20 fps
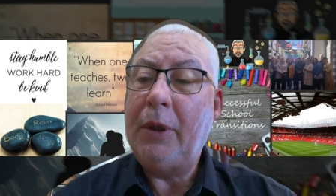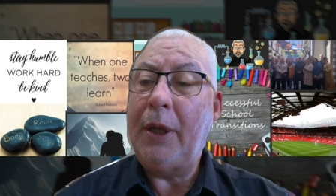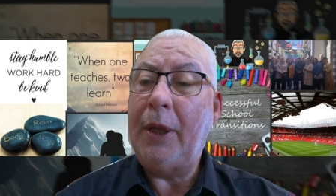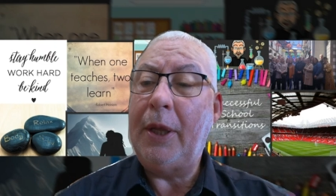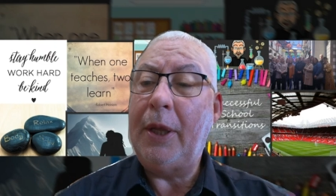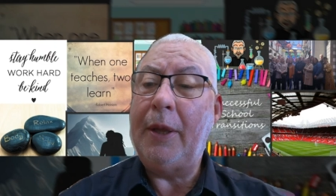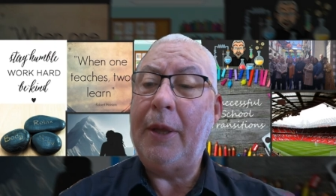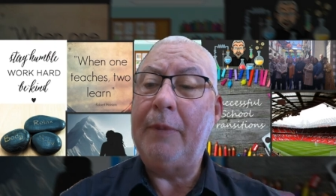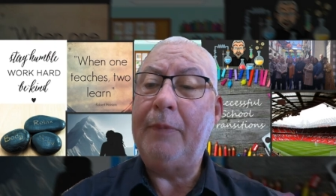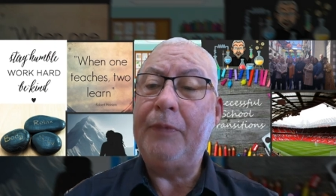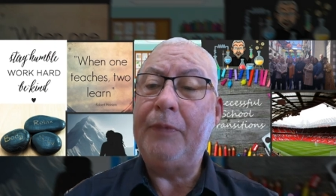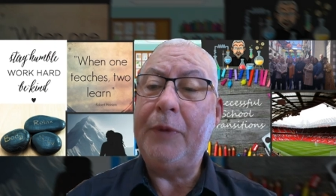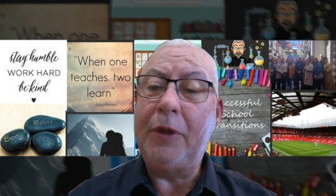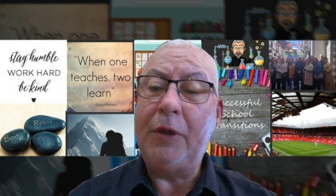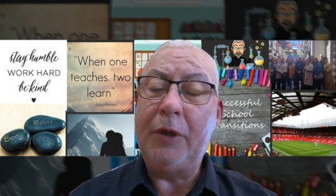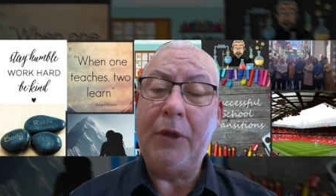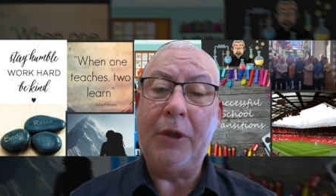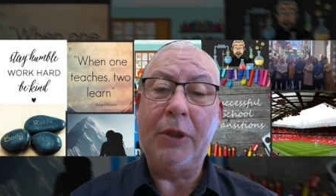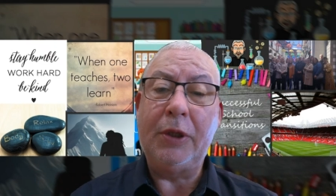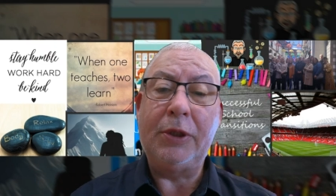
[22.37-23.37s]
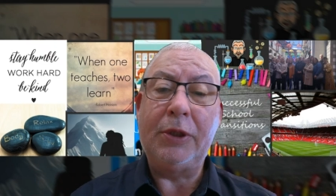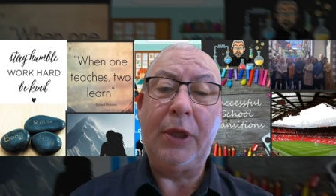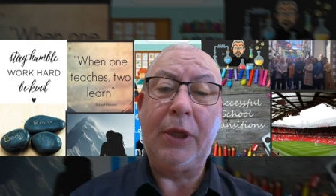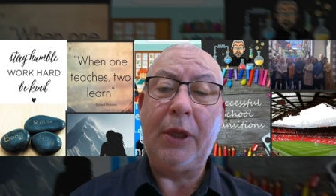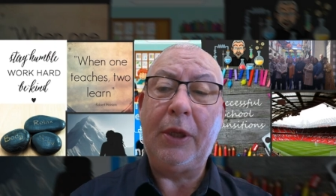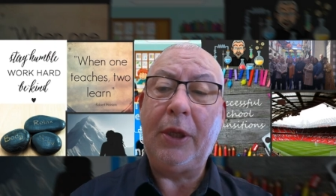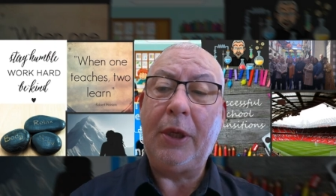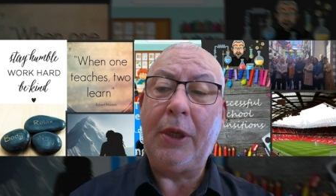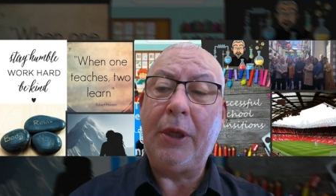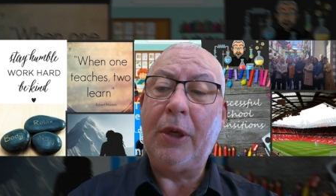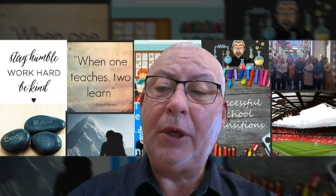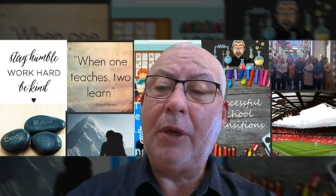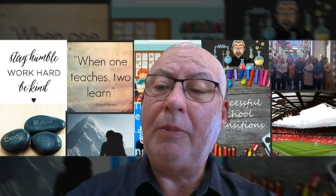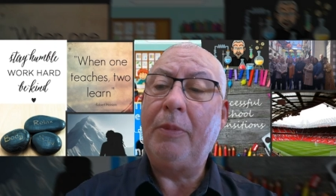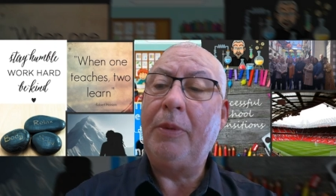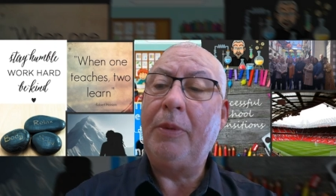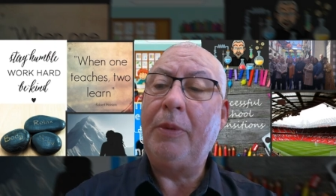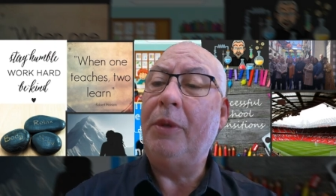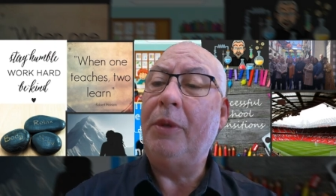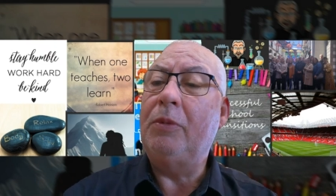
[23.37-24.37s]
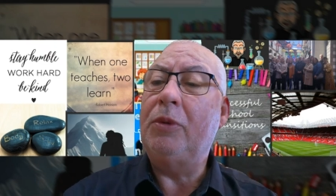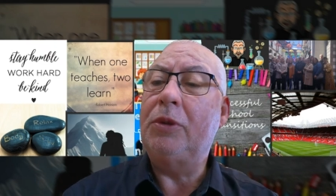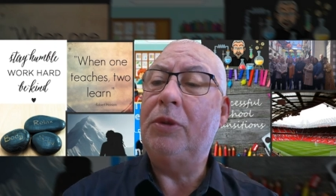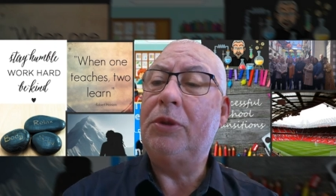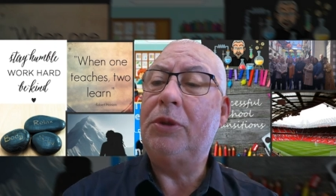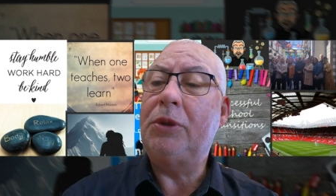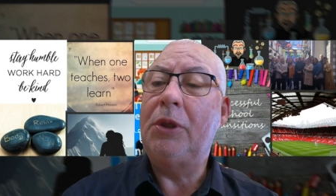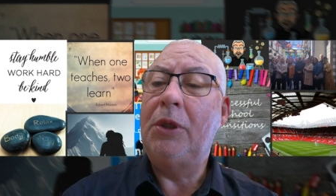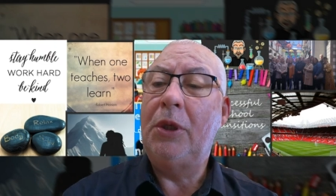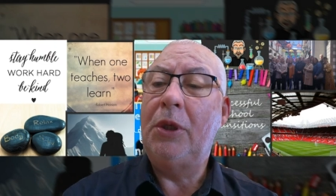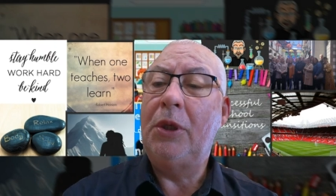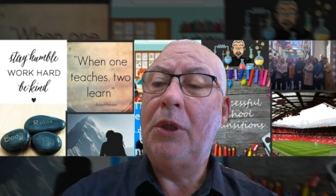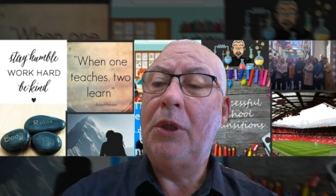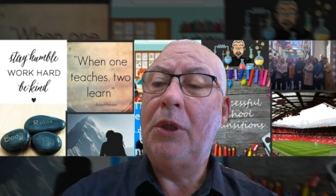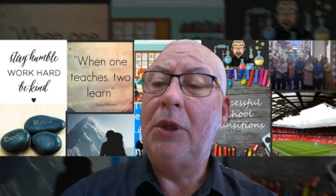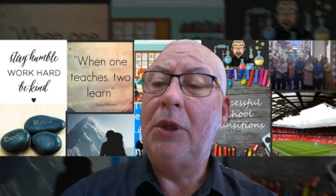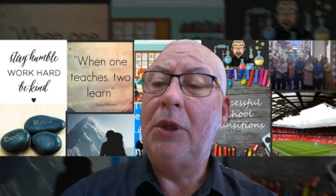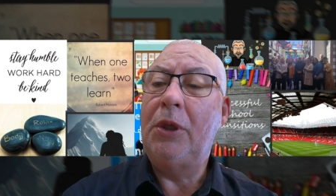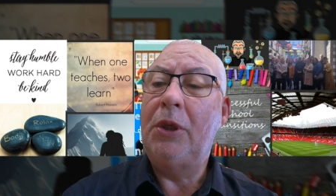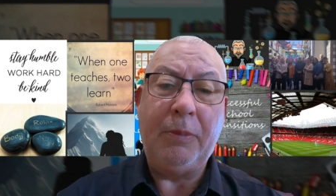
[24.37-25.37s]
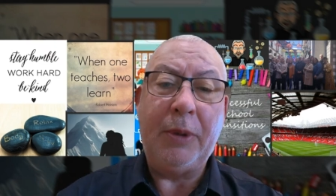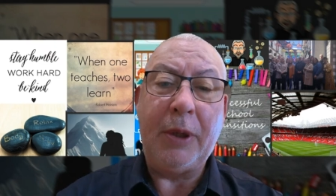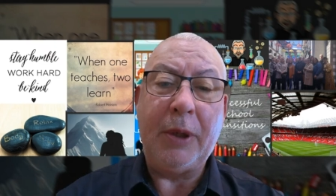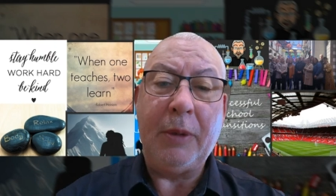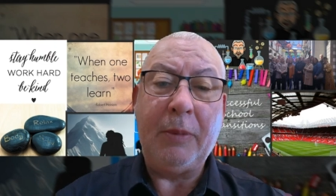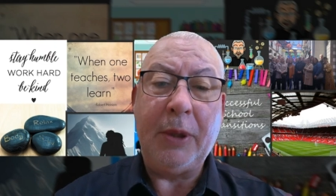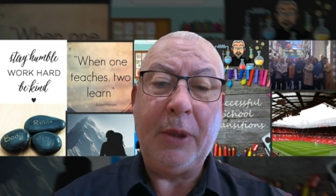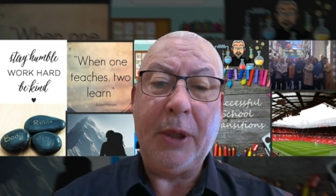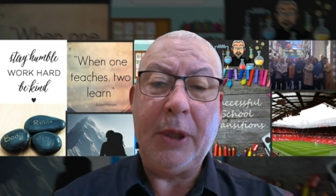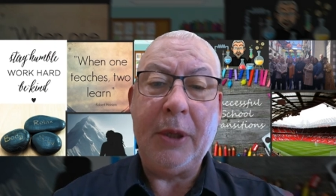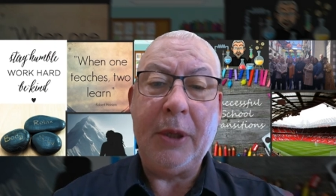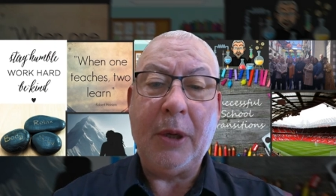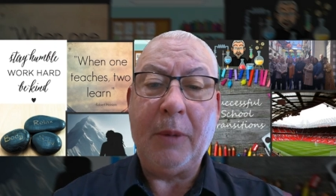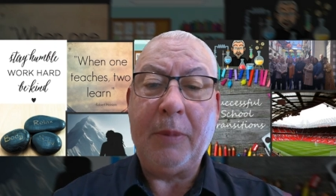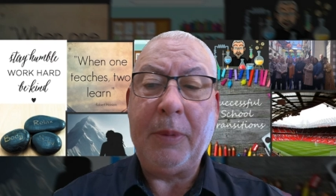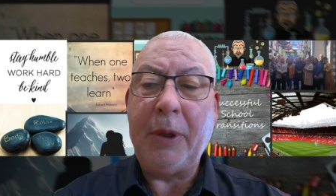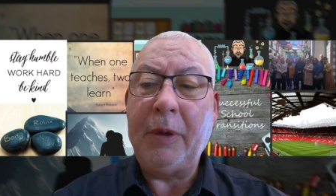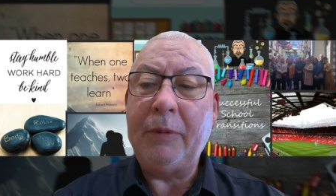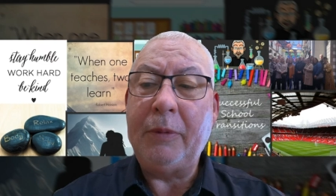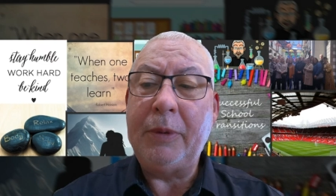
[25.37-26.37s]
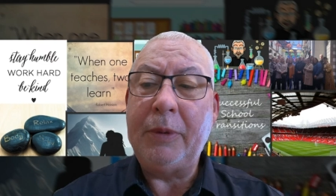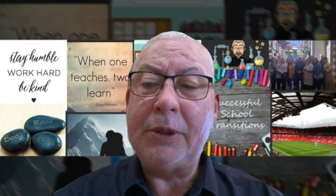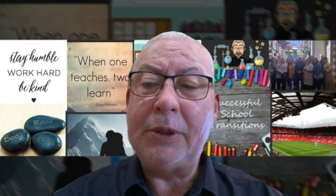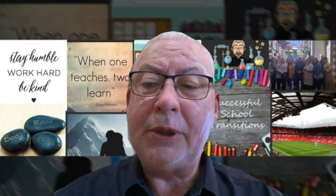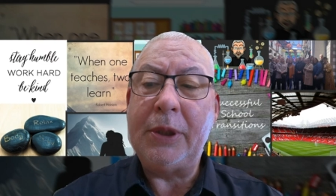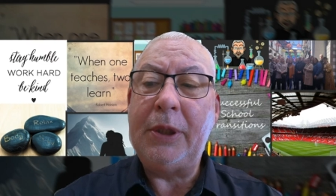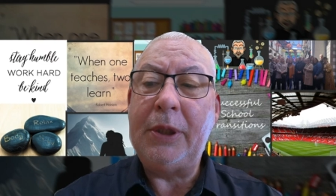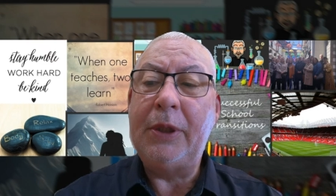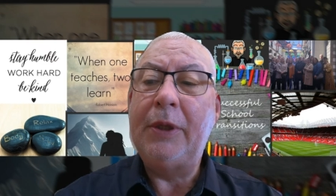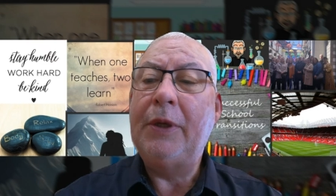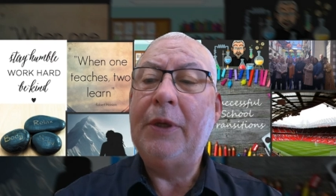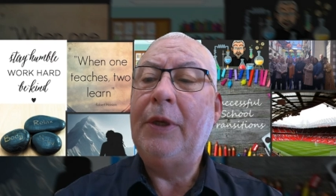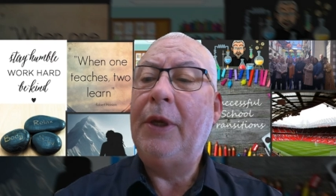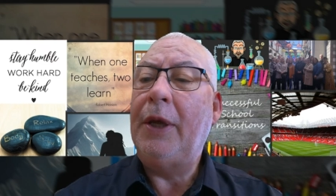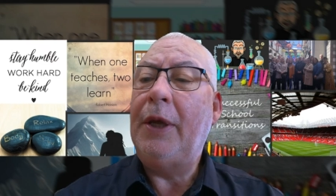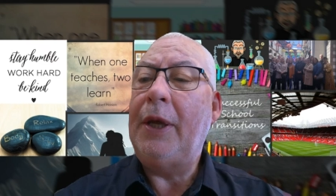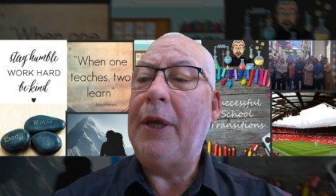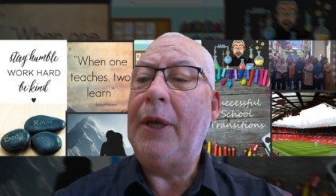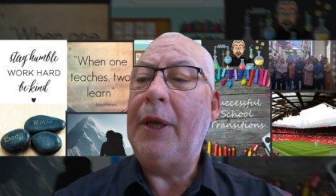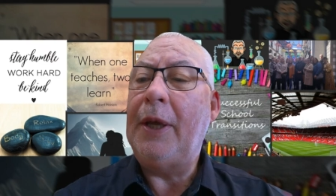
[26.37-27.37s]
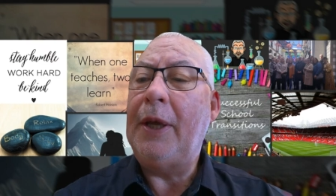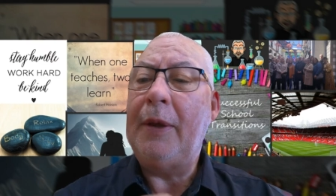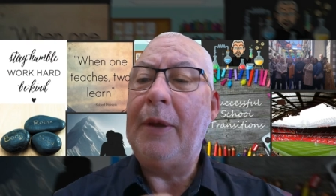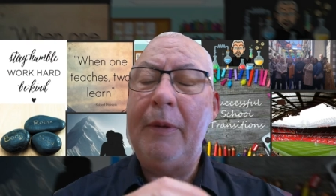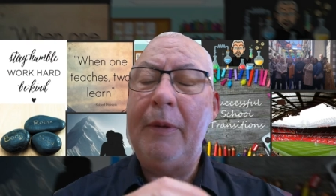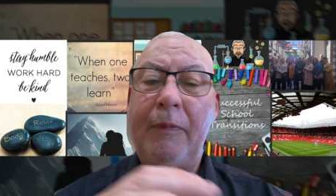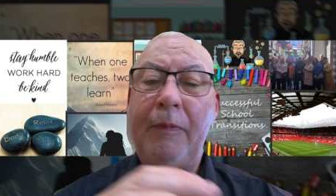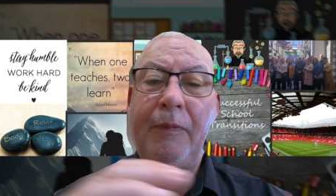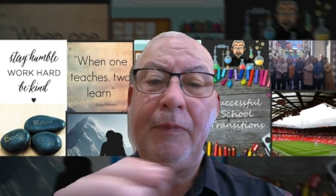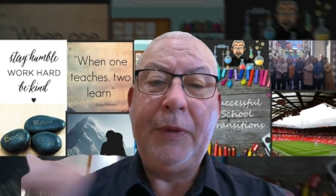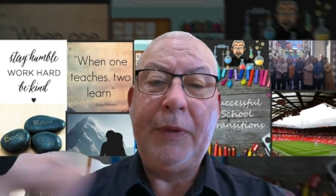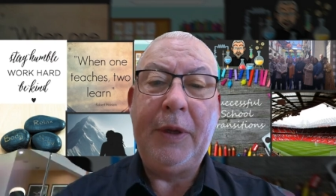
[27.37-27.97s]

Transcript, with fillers: Um, to do good sitting on the carpet, you must put your bottom on the carpet, obviously, um,